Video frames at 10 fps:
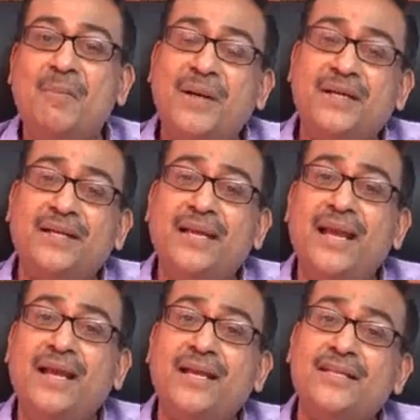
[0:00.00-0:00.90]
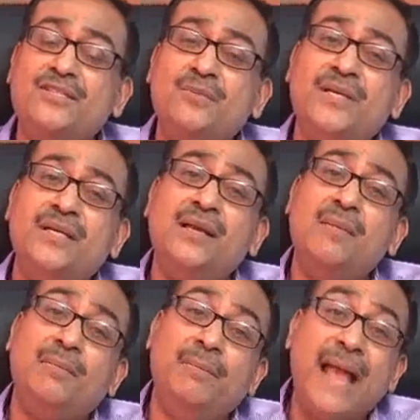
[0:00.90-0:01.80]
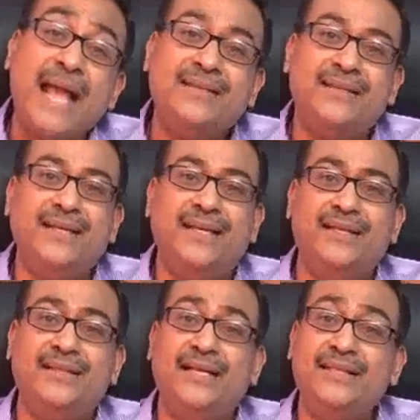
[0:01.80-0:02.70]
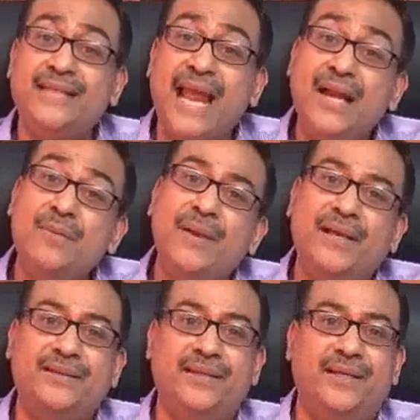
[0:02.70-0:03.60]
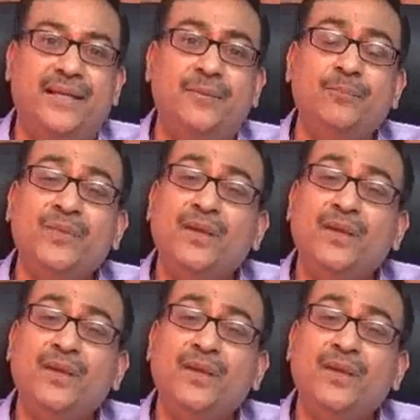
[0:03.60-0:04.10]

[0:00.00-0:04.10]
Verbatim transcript: but customer back thinking, that is end back thinking.